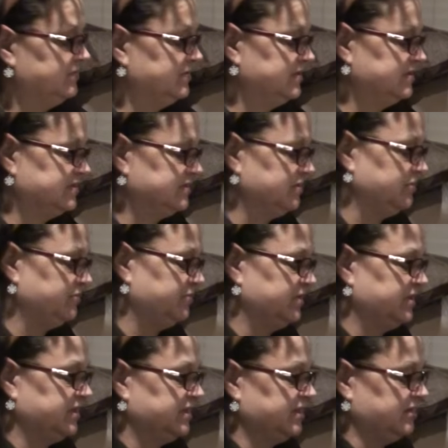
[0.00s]
Let's open
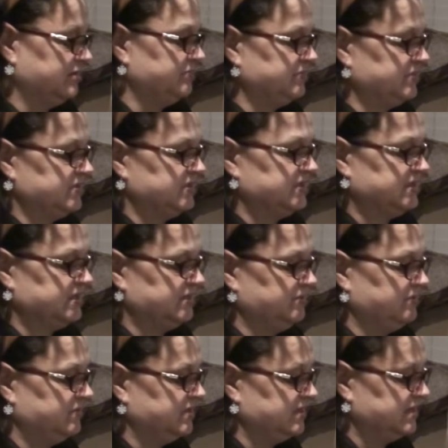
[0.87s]
right. it up and see
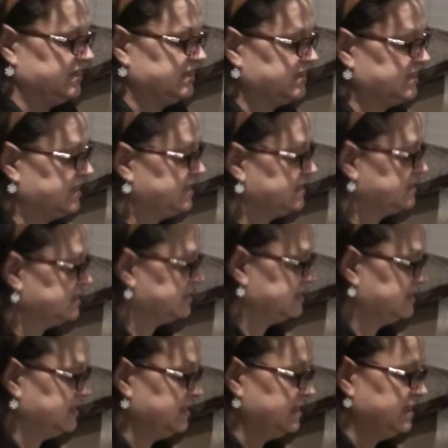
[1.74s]
what it does.